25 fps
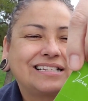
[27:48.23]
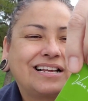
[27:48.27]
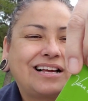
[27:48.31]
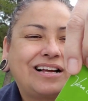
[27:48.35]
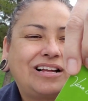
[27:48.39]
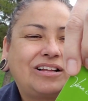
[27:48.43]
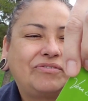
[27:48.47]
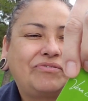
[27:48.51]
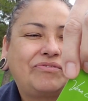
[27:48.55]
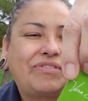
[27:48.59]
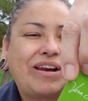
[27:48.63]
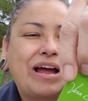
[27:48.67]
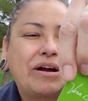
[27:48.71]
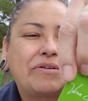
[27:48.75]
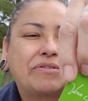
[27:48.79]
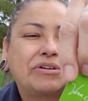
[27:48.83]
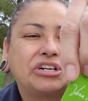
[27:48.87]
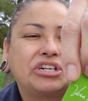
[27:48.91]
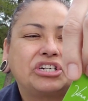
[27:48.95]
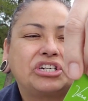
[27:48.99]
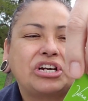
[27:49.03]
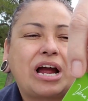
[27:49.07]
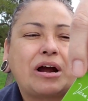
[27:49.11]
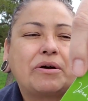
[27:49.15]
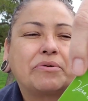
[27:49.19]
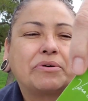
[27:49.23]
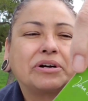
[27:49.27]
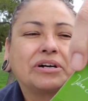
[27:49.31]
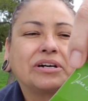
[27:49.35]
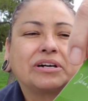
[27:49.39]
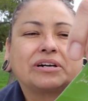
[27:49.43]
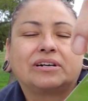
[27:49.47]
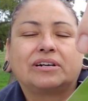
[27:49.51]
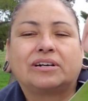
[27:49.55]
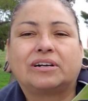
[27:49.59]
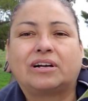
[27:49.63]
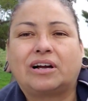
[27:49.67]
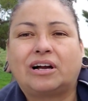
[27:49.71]
Called Flower Shower,
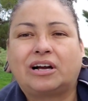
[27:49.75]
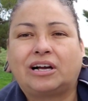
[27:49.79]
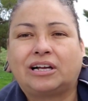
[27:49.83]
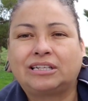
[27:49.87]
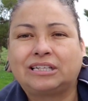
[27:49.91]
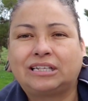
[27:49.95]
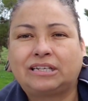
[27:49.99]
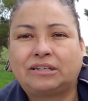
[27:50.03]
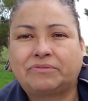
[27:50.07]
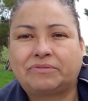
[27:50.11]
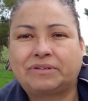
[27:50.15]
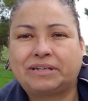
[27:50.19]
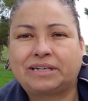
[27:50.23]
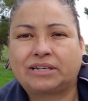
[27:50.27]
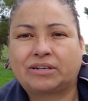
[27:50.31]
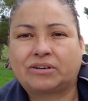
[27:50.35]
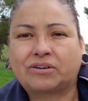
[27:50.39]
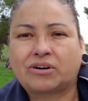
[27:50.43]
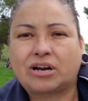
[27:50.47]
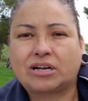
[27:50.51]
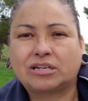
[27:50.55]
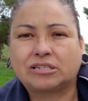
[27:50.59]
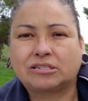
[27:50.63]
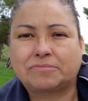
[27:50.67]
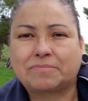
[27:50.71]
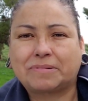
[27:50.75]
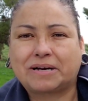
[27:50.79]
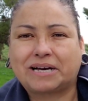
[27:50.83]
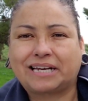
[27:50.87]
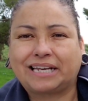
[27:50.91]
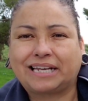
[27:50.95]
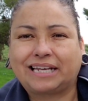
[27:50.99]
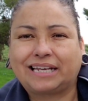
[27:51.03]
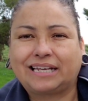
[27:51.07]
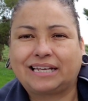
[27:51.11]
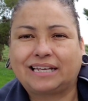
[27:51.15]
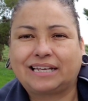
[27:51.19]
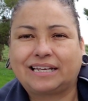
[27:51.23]
all in one
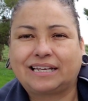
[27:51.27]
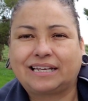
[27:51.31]
crossbody.